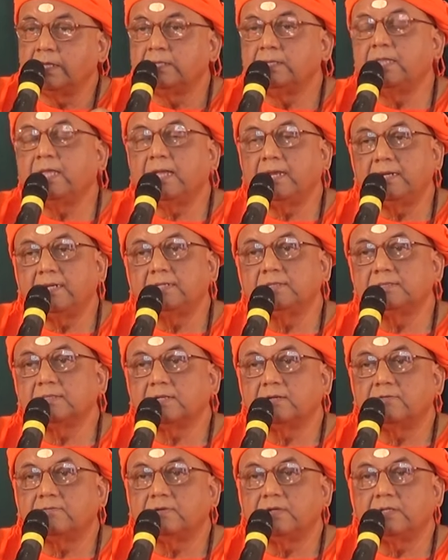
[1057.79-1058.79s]
They
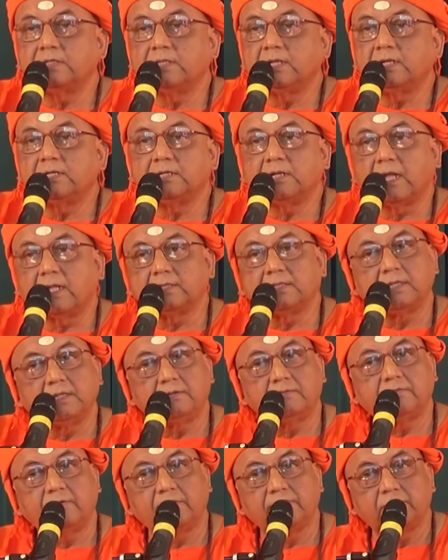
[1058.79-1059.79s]
discovered that
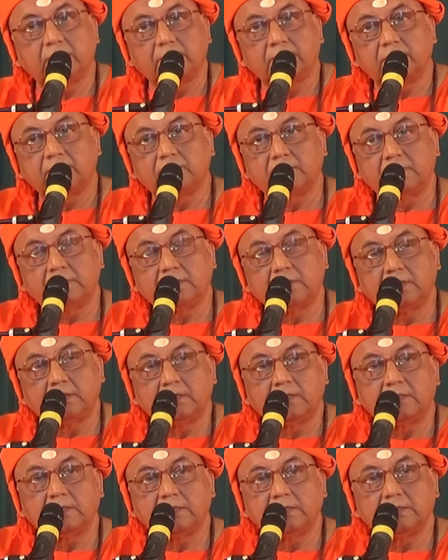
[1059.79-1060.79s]
nothing from the
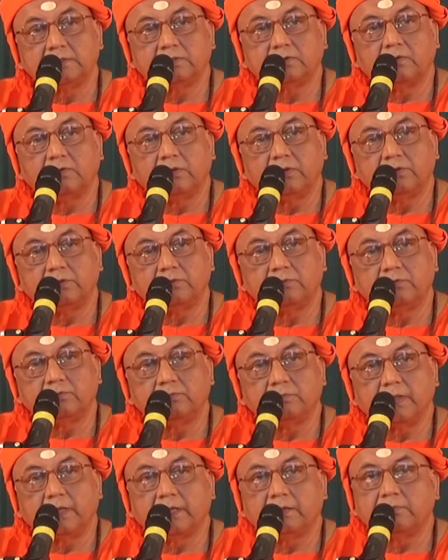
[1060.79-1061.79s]
world is going
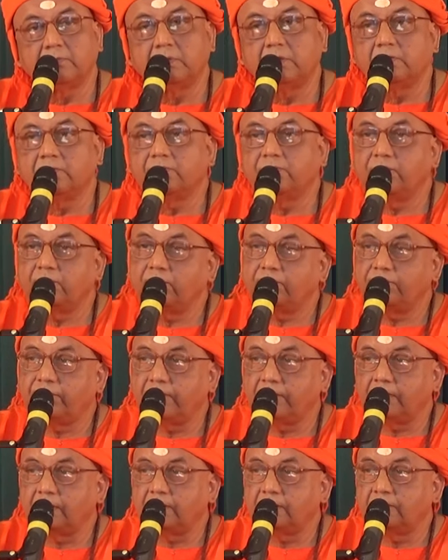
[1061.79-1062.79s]
to make me
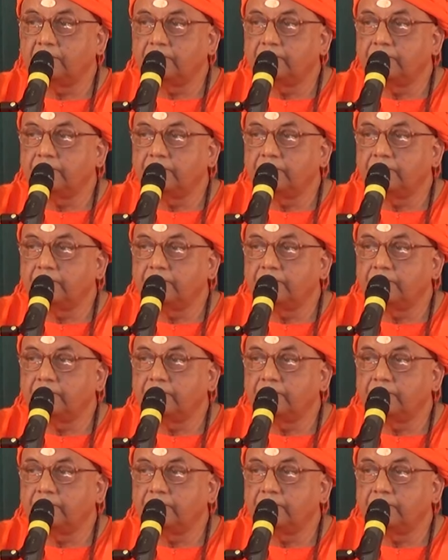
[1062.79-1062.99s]
fulfilled.